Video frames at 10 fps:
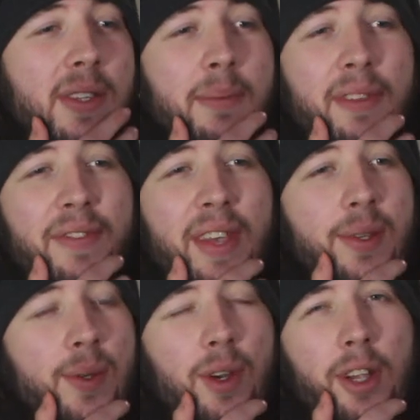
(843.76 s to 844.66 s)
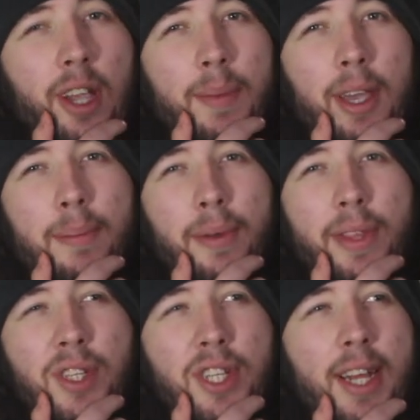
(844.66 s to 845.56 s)
some of the things we've got coming up on
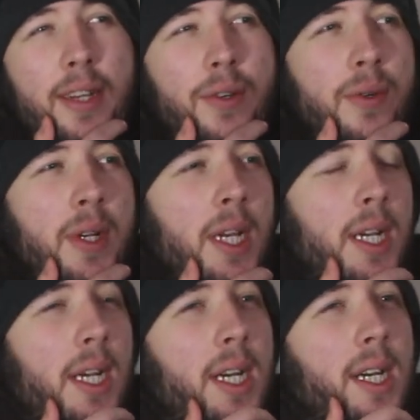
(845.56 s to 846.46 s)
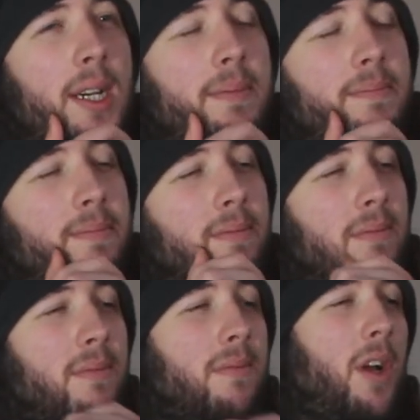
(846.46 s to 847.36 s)
the channel.
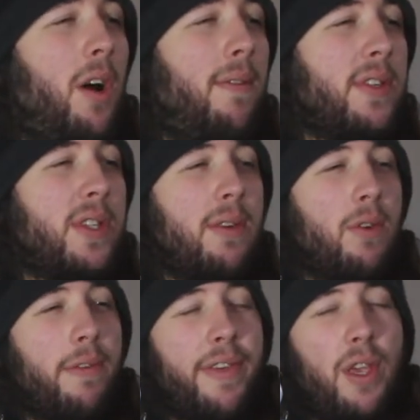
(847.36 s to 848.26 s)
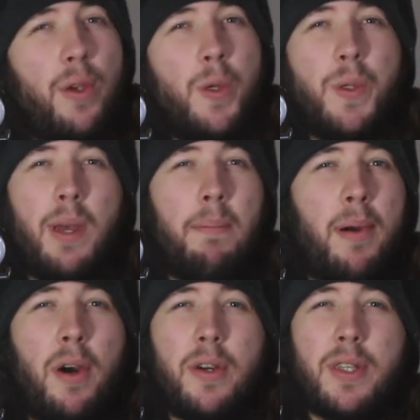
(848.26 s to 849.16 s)
Obviously reviews,
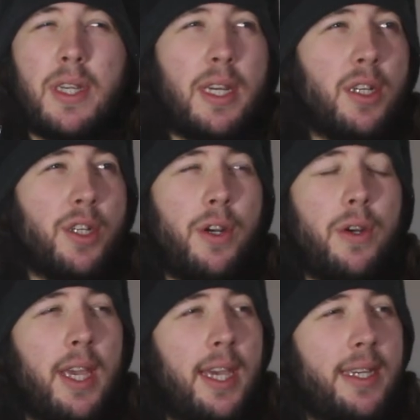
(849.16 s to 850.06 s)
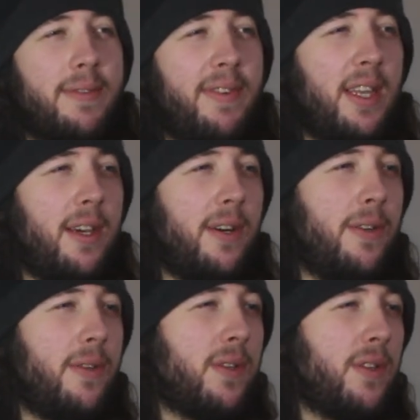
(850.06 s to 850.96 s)
unboxing, showcase
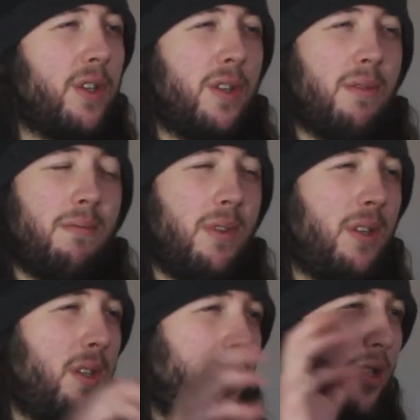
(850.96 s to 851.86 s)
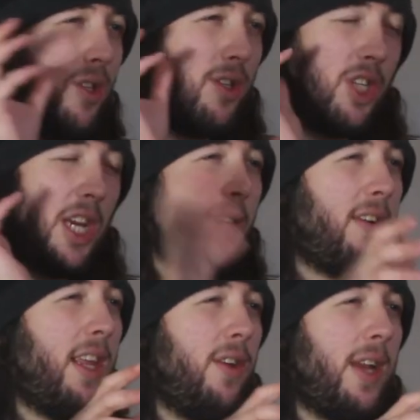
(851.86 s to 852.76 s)
videos,
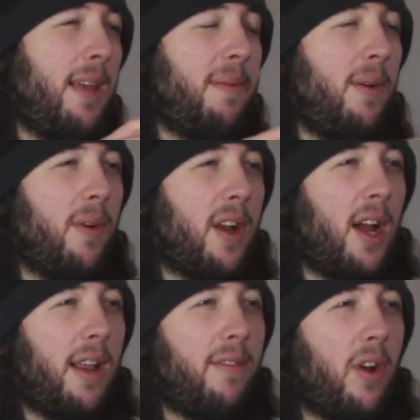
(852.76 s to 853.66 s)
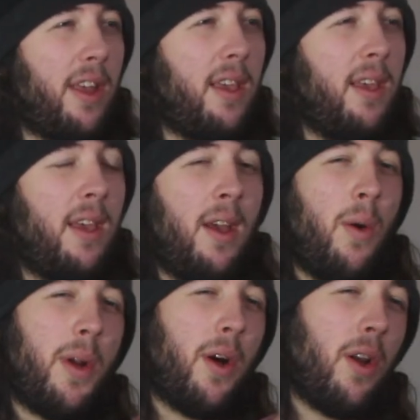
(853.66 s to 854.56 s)
generally you name it, we're kind of on it.
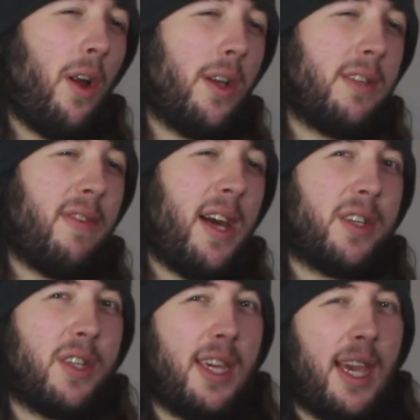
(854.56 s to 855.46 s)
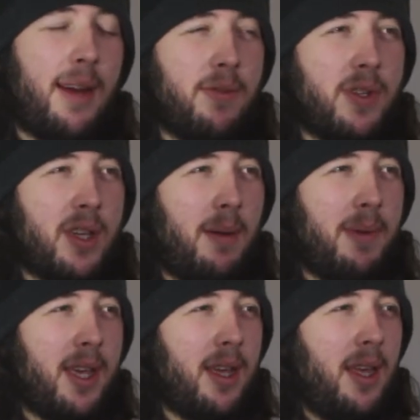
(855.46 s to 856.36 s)
We've got lots of action cameras
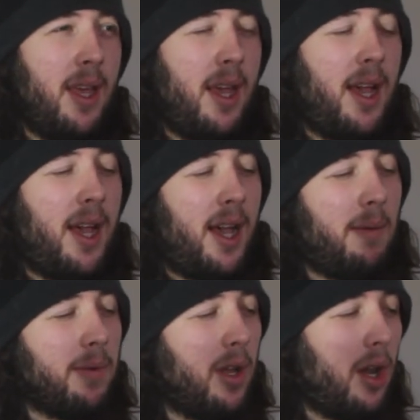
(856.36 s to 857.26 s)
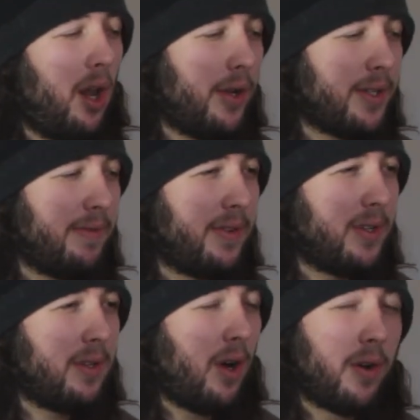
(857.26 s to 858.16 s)
coming, we've got lots of
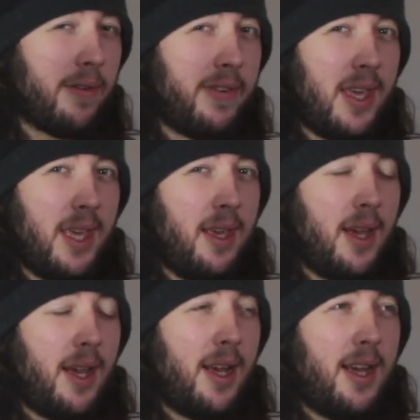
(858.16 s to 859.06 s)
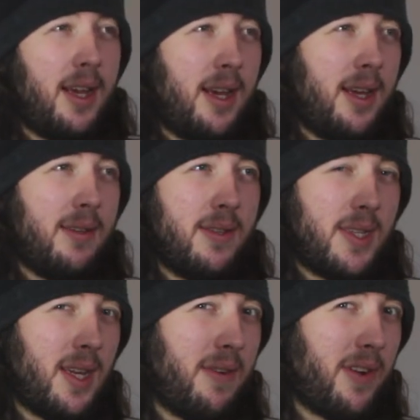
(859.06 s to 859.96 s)
photography
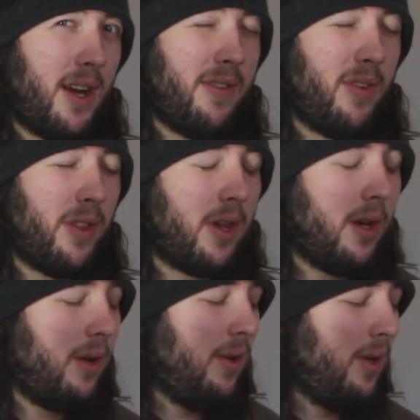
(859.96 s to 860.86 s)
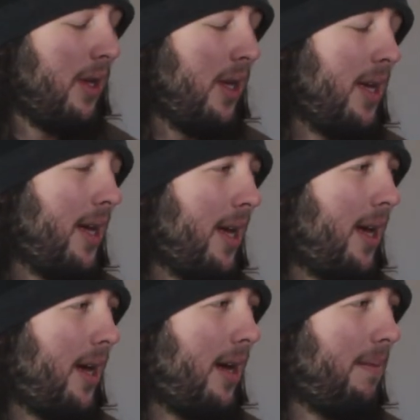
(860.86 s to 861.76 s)
stuff kind of on the go.
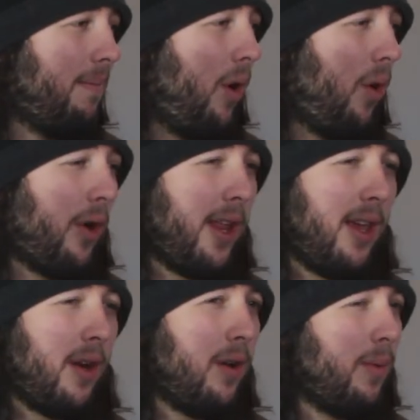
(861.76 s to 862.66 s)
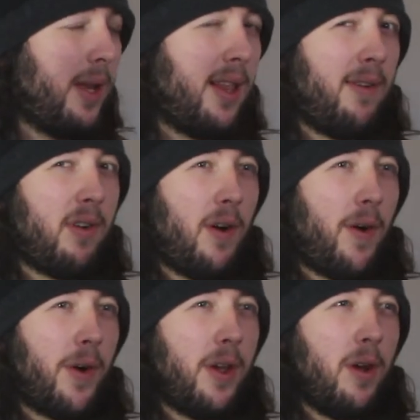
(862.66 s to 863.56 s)
Audio, we love
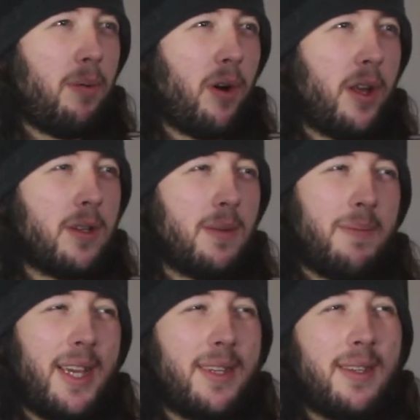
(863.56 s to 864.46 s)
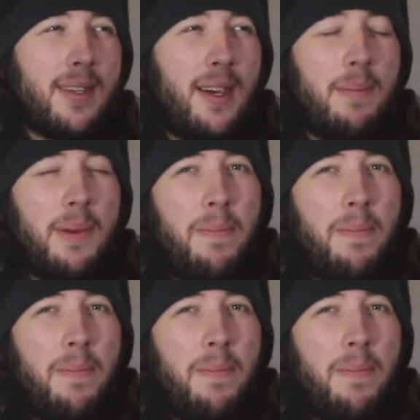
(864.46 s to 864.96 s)
our audio products at Plexus Hub.